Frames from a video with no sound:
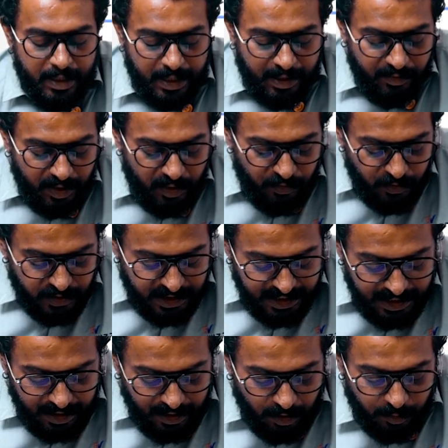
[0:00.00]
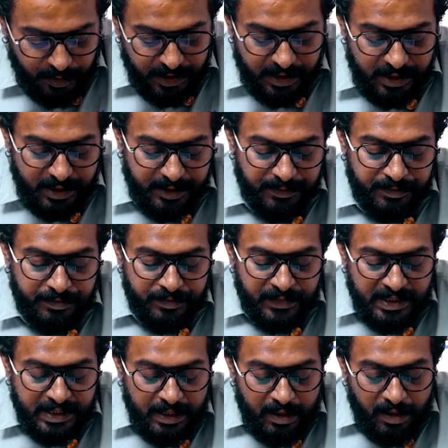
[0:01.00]
Now, if you see the options,
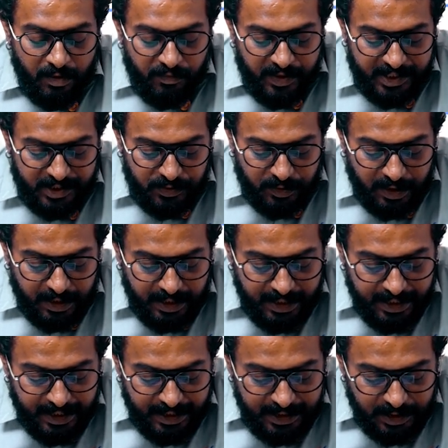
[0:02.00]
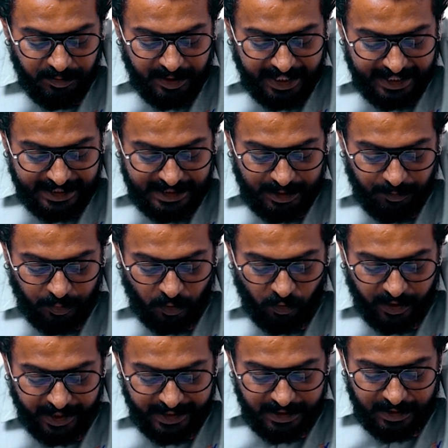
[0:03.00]
first one, the nurse manager
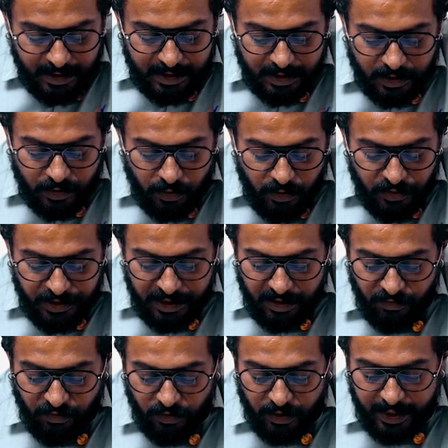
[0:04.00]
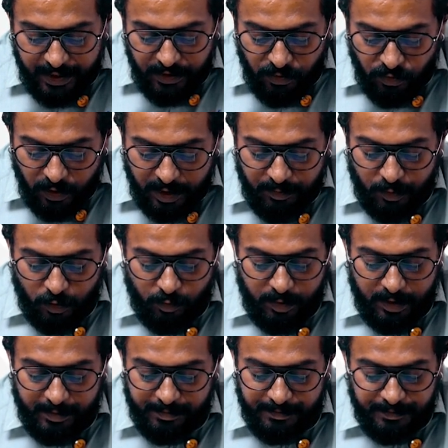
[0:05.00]
provides the solution for a unit
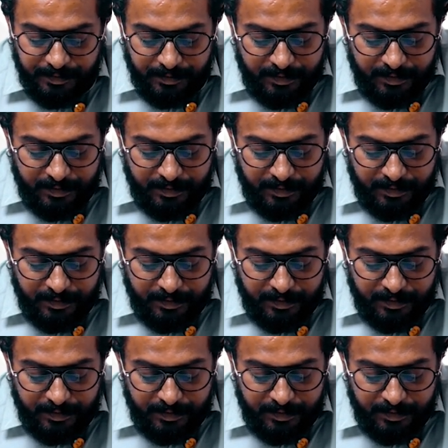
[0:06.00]
problem.